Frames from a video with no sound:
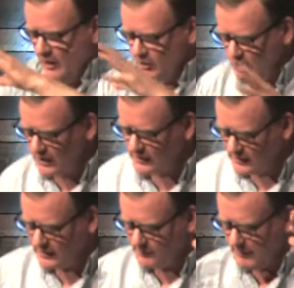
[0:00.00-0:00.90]

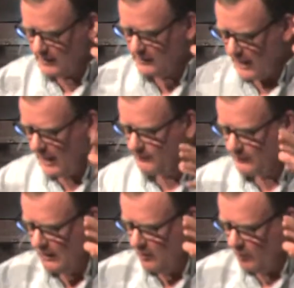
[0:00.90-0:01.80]
Jesus is spending time
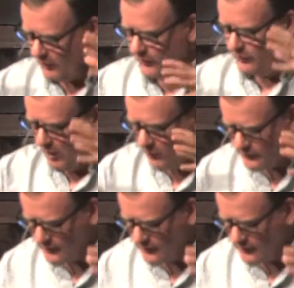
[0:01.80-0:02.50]
with those